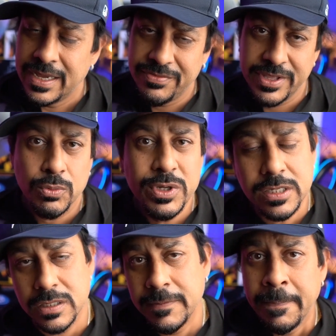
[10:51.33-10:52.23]
and then we
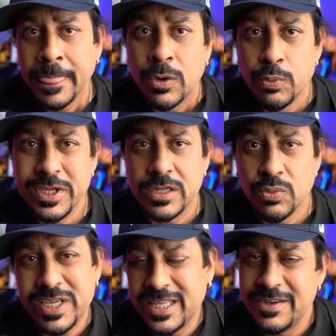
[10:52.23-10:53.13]
can
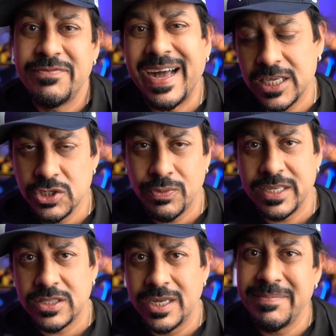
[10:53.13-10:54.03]

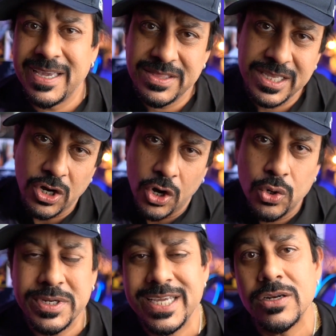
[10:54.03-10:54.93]
evaluate them and then
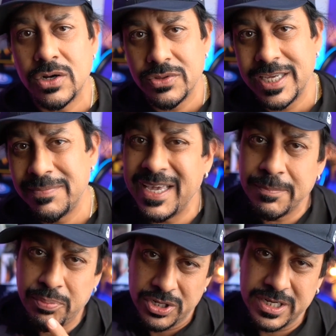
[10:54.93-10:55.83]
hone in on them
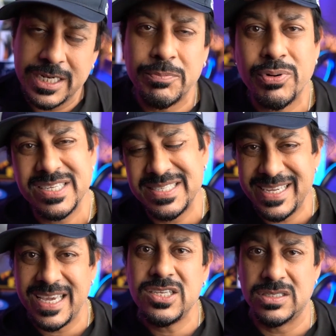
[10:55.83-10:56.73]
and put it in a
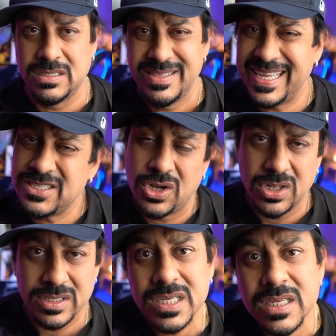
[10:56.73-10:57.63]
presentation. That's
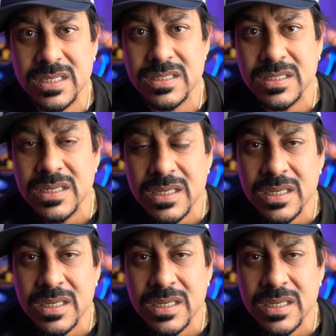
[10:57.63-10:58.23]
all it is.